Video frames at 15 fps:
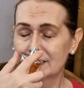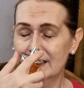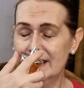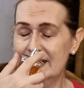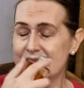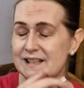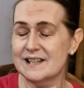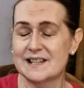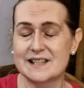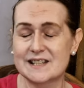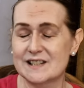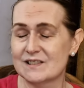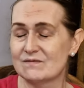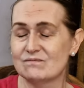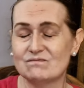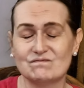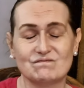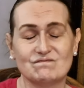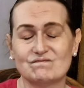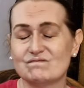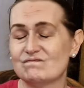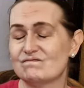It's
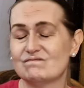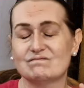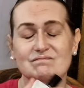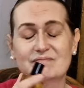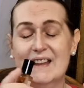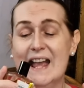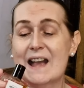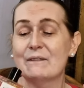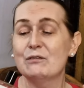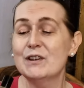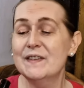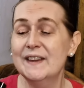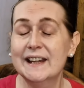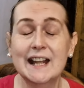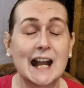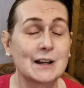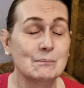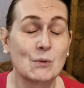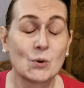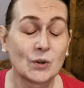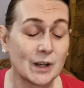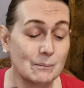everything and
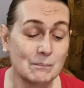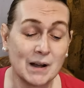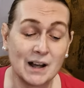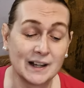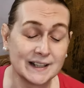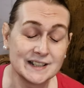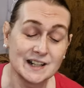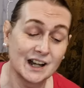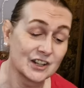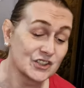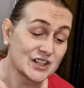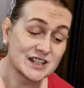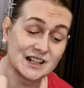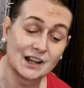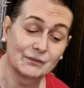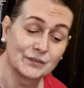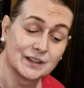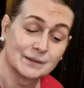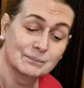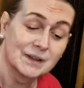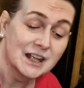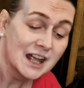more combined. I just love
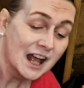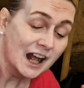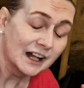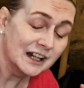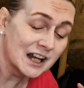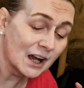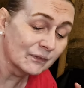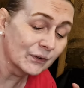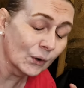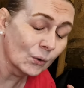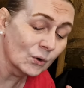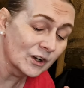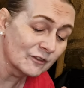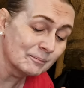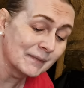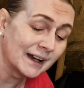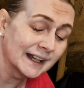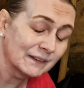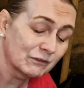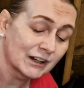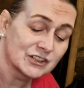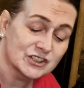them. Love all of
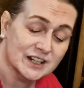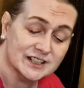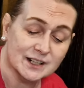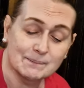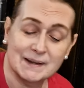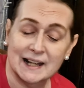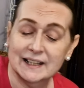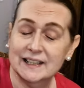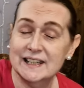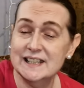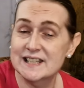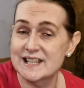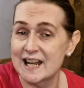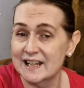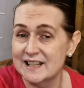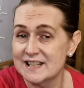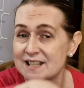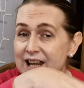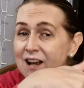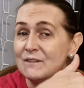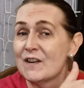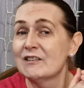my Francesca Bianchi scents.
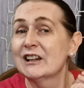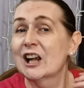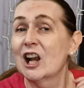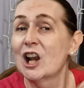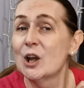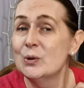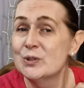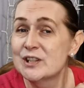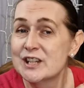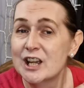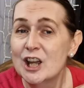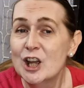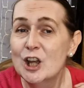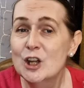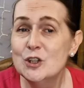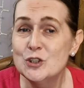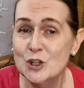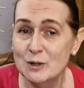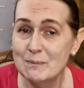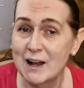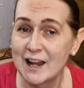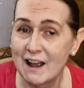They are very close
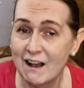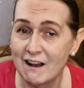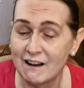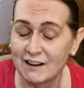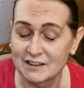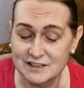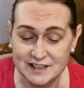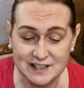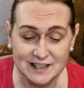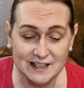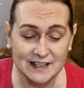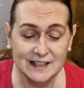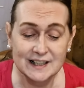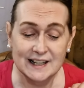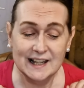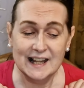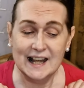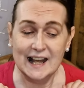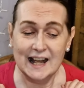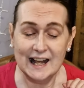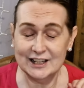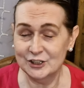to my heart,
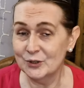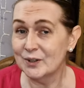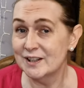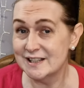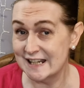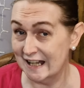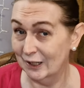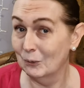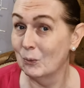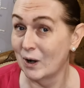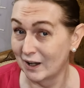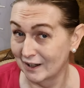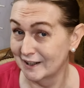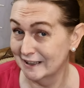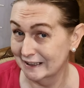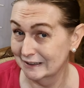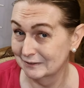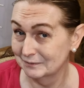and you can tell why.